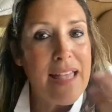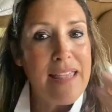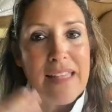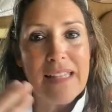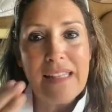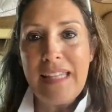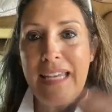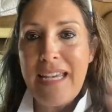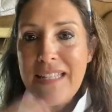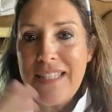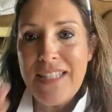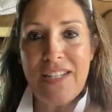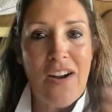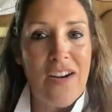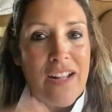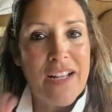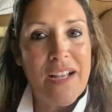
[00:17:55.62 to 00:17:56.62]
the leads
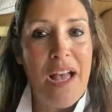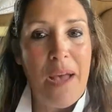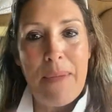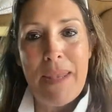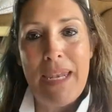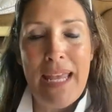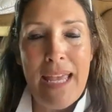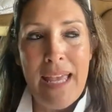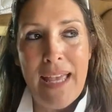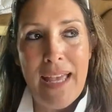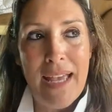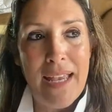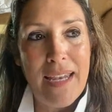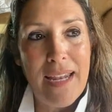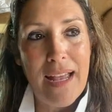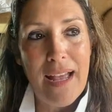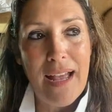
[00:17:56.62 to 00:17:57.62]
started coming
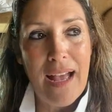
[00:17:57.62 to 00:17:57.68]
in,